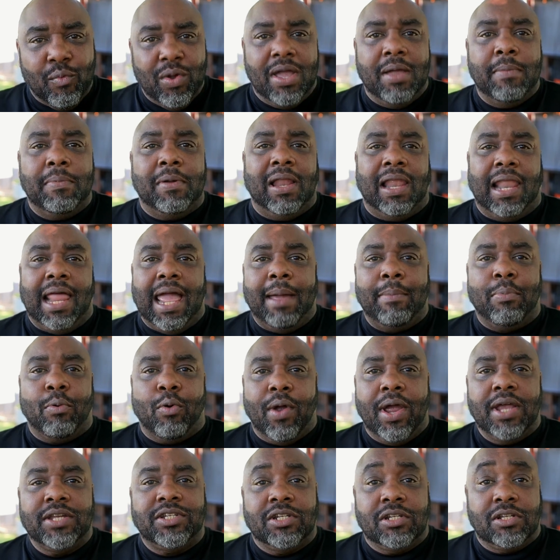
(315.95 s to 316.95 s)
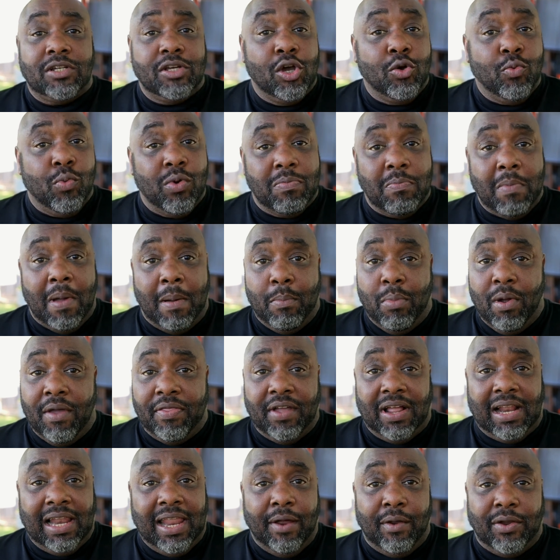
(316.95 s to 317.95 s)
rib collaboration cooked with my
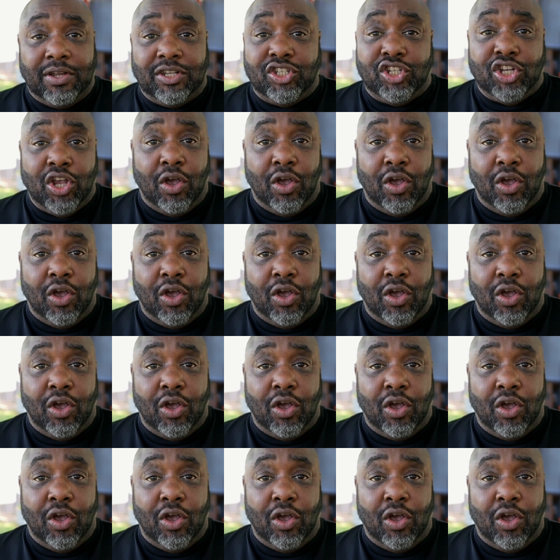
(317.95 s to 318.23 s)
brother Clarence